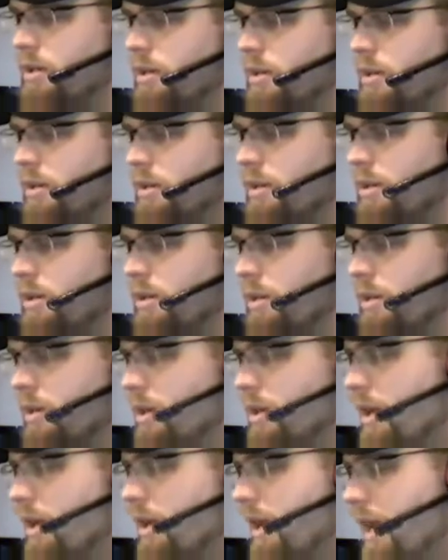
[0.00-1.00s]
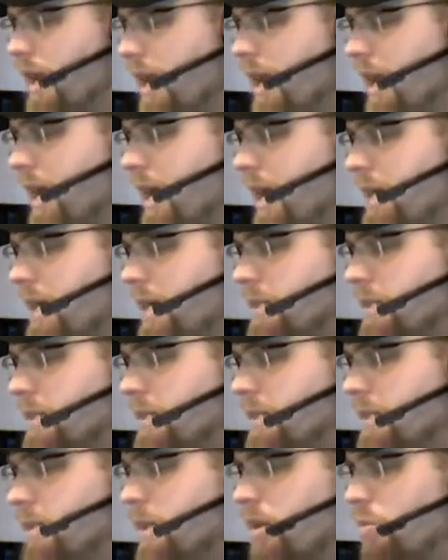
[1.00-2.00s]
give one of my
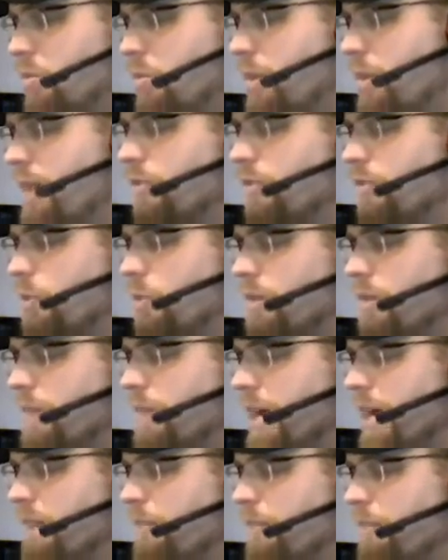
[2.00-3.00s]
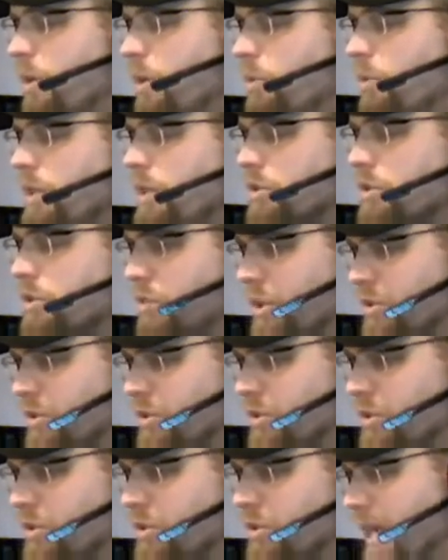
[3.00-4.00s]
opponent's creatures double strike
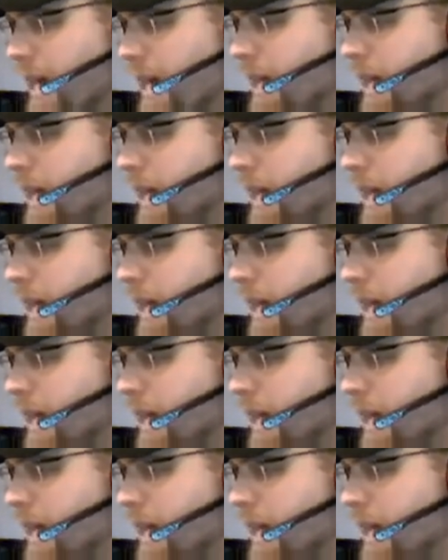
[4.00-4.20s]
until end of